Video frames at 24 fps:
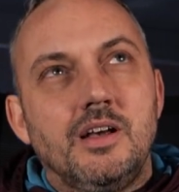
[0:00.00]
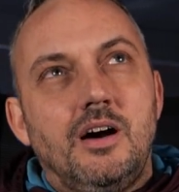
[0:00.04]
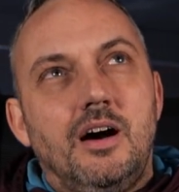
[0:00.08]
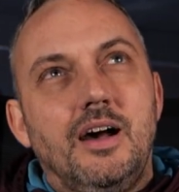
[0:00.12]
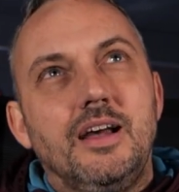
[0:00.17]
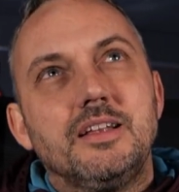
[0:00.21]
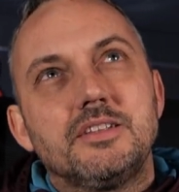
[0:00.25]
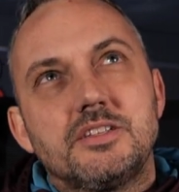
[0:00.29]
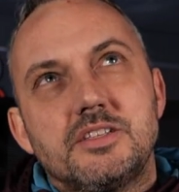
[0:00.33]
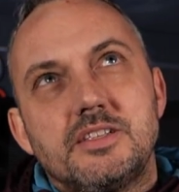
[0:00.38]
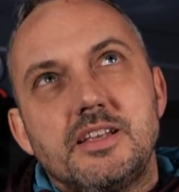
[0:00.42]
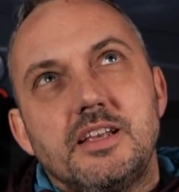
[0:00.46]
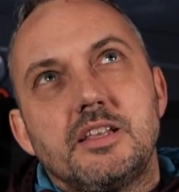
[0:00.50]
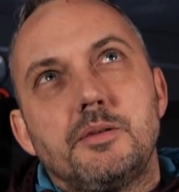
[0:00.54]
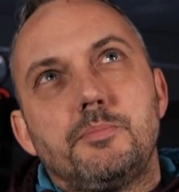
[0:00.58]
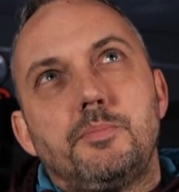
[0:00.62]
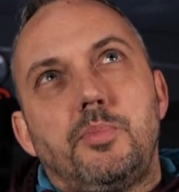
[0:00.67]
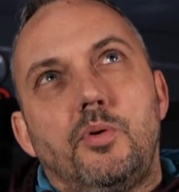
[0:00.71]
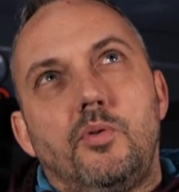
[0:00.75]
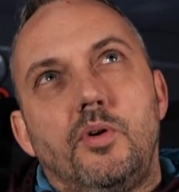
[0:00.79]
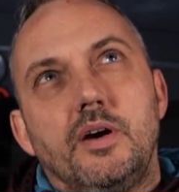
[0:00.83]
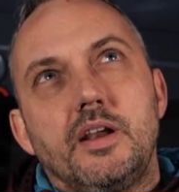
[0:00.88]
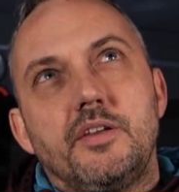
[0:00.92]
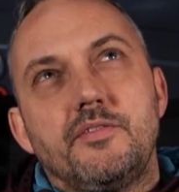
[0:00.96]
I understand the
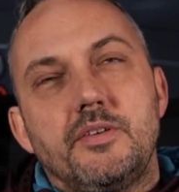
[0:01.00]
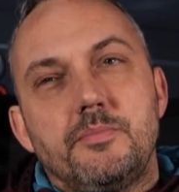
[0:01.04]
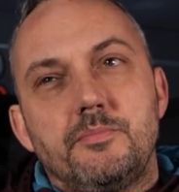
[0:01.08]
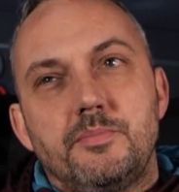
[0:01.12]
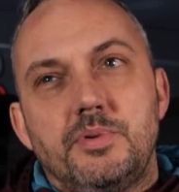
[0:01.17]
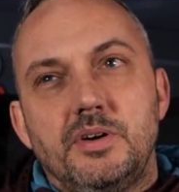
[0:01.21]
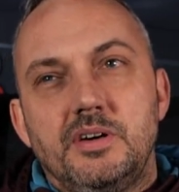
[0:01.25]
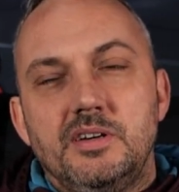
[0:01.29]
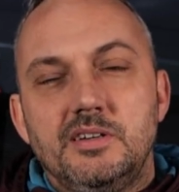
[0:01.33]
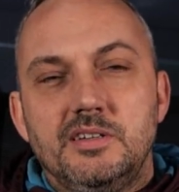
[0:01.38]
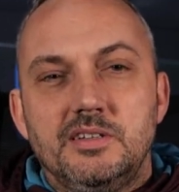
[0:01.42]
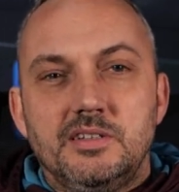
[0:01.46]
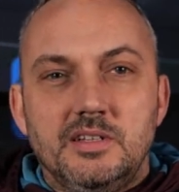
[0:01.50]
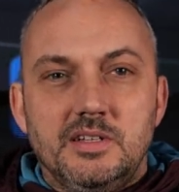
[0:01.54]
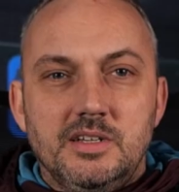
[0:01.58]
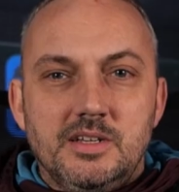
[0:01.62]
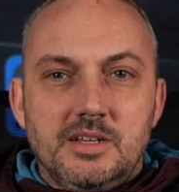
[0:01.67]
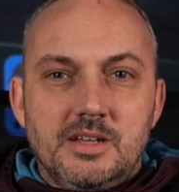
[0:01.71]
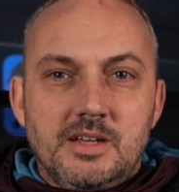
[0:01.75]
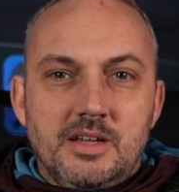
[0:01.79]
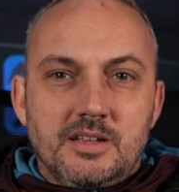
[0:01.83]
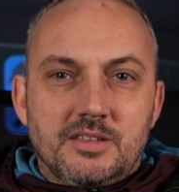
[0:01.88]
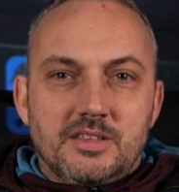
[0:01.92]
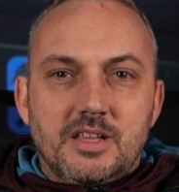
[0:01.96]
point of him, but
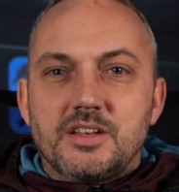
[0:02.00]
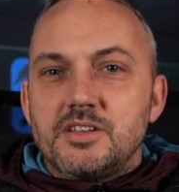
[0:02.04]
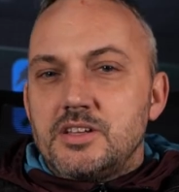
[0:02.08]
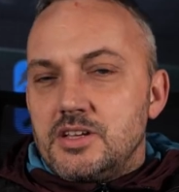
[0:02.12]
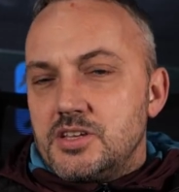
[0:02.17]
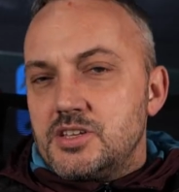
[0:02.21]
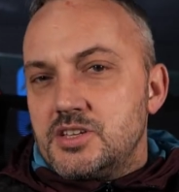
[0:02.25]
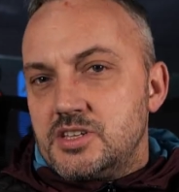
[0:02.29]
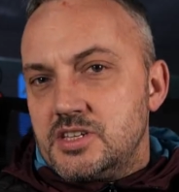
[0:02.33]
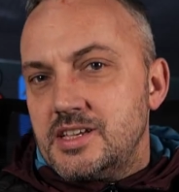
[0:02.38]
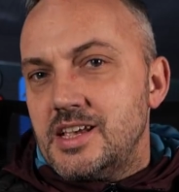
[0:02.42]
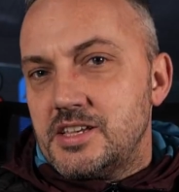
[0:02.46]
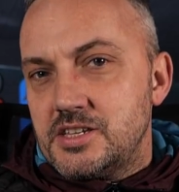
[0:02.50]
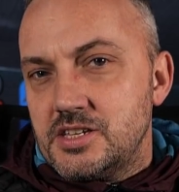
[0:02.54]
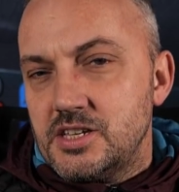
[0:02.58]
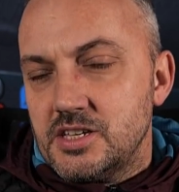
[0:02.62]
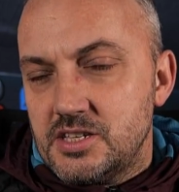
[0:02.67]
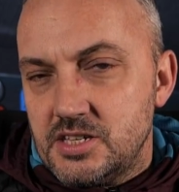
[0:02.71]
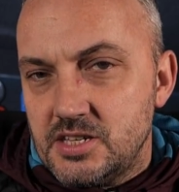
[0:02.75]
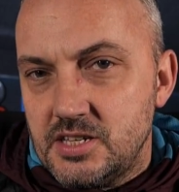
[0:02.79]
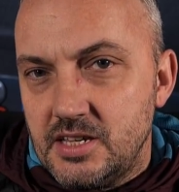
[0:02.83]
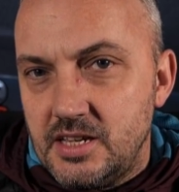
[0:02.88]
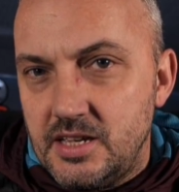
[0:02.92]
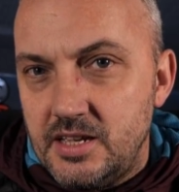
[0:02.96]
the
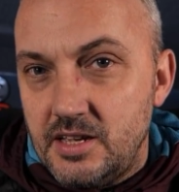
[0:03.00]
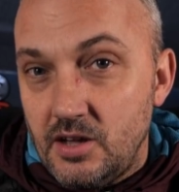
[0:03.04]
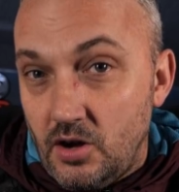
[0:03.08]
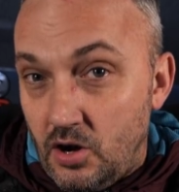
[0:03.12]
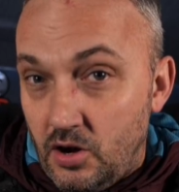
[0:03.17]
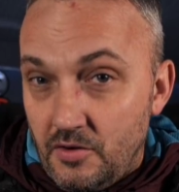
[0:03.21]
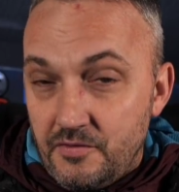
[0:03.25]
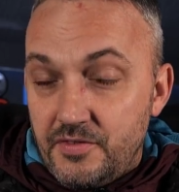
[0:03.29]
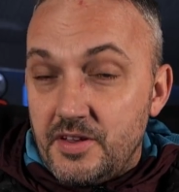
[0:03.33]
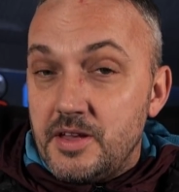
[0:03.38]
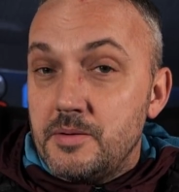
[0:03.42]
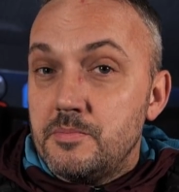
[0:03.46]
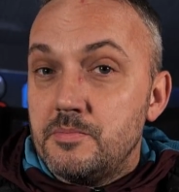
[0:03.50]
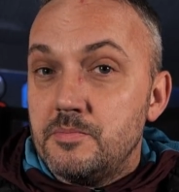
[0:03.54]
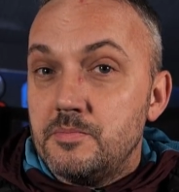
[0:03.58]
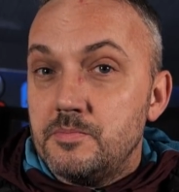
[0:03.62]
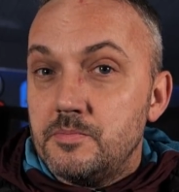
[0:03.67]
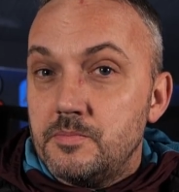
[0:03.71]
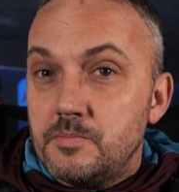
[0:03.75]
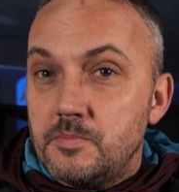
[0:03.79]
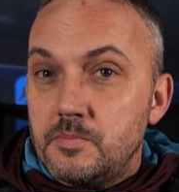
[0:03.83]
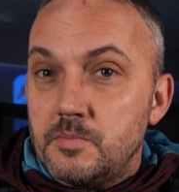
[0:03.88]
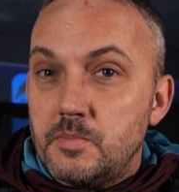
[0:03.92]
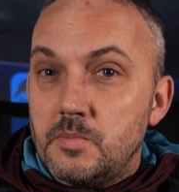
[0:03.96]
necessity of him
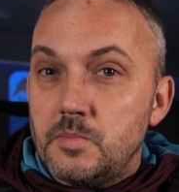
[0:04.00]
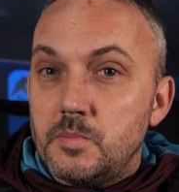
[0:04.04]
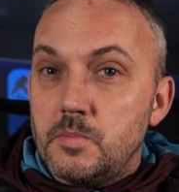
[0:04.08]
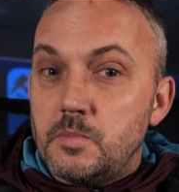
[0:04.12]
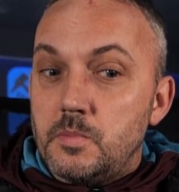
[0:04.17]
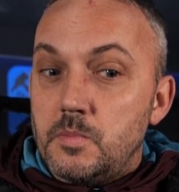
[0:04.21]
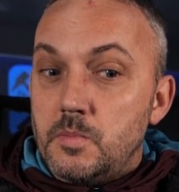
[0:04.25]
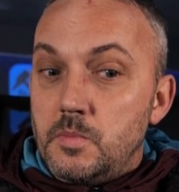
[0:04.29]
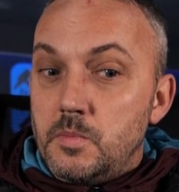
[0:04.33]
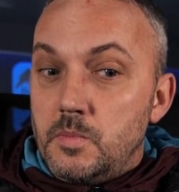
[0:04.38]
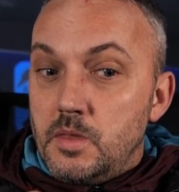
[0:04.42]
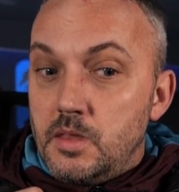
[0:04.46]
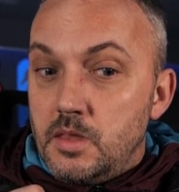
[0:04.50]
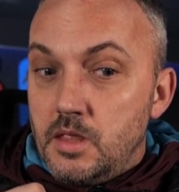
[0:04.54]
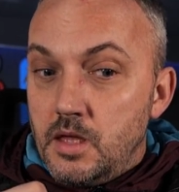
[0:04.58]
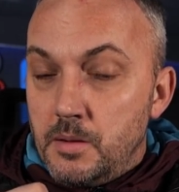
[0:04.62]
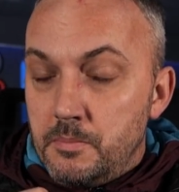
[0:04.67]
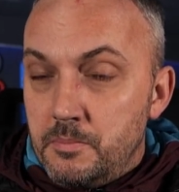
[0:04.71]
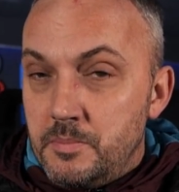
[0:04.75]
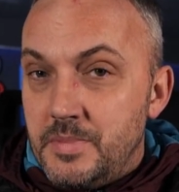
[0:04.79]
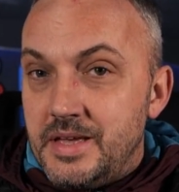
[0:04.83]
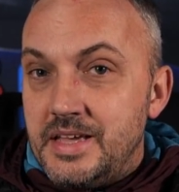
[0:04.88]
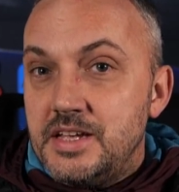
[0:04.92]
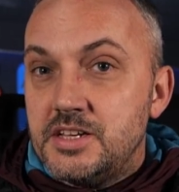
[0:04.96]

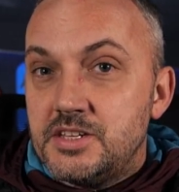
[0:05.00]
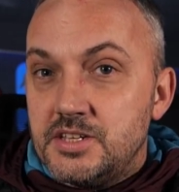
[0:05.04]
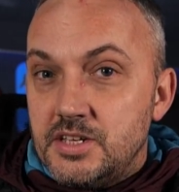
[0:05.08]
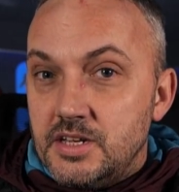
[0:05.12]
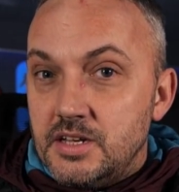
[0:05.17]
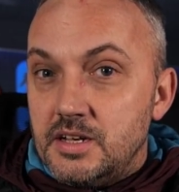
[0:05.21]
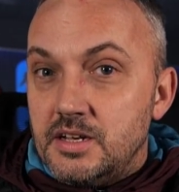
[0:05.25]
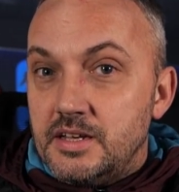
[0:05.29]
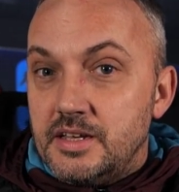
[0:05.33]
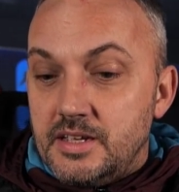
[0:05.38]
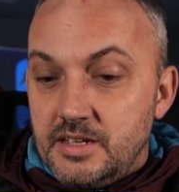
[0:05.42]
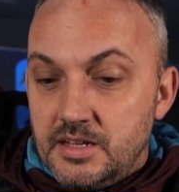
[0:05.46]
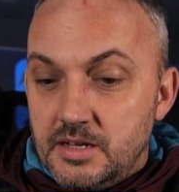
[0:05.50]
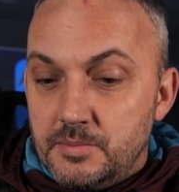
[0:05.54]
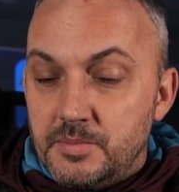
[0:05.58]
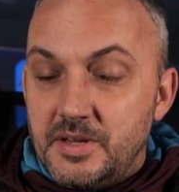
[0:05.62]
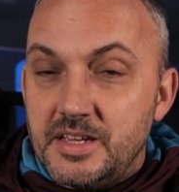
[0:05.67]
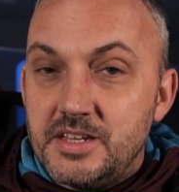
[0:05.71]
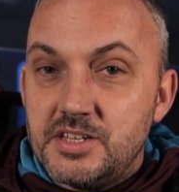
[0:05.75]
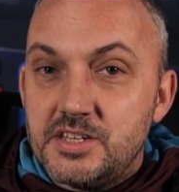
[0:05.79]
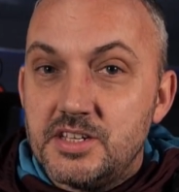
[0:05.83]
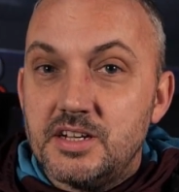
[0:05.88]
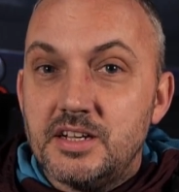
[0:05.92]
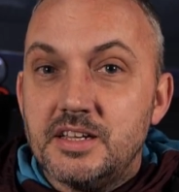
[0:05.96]
immediately and
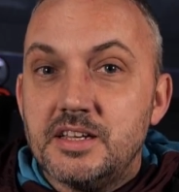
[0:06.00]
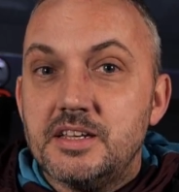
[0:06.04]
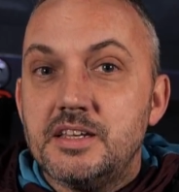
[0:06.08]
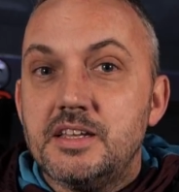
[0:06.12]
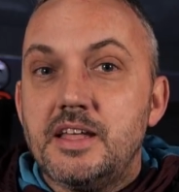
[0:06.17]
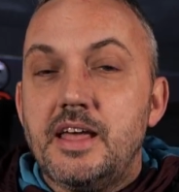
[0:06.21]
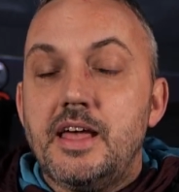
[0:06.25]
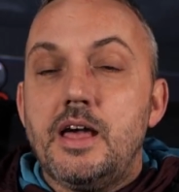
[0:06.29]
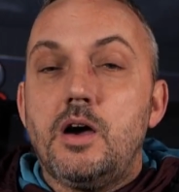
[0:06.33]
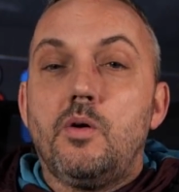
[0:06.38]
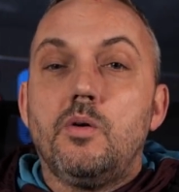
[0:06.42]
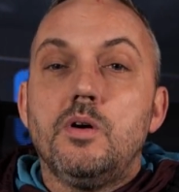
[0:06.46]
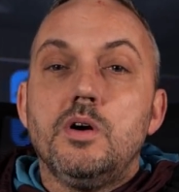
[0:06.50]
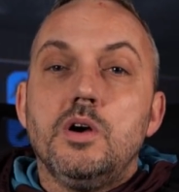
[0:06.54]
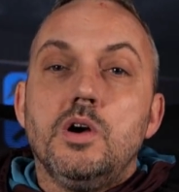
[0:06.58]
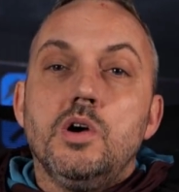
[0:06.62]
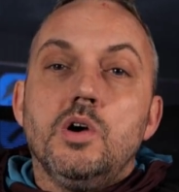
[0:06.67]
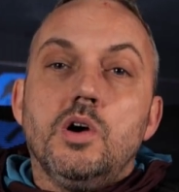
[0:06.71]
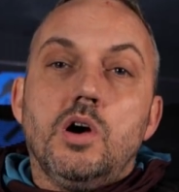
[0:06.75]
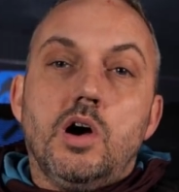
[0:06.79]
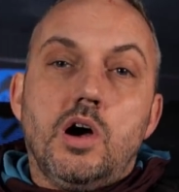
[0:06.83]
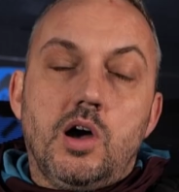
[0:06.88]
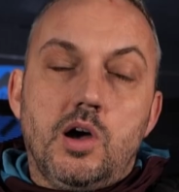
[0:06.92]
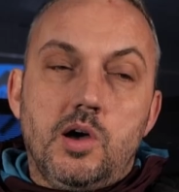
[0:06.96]
immediately now.
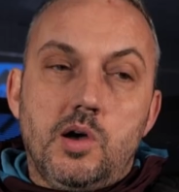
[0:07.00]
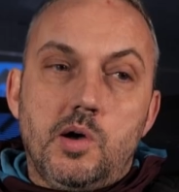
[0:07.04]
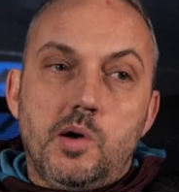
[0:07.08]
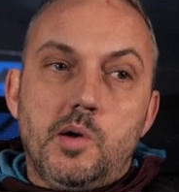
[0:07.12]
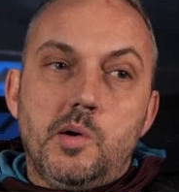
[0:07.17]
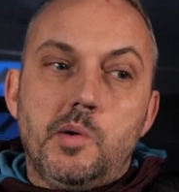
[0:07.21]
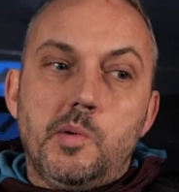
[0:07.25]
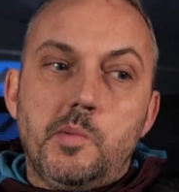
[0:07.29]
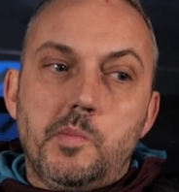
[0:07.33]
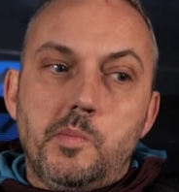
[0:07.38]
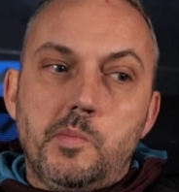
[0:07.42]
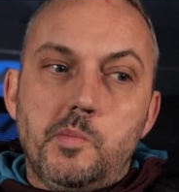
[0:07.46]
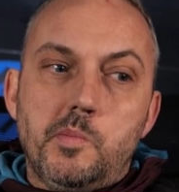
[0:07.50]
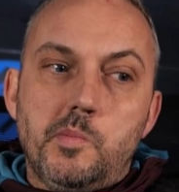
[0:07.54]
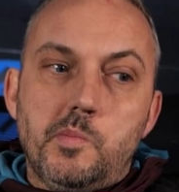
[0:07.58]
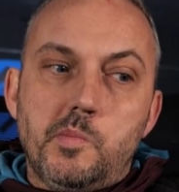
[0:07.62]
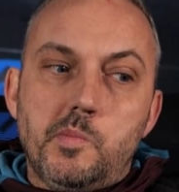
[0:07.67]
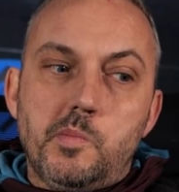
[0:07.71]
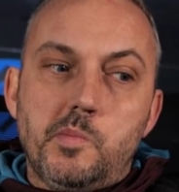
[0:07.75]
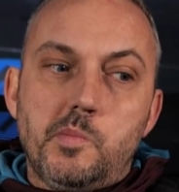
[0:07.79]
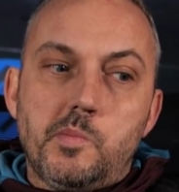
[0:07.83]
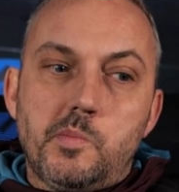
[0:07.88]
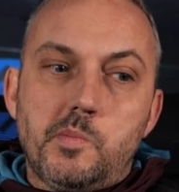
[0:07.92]
Um,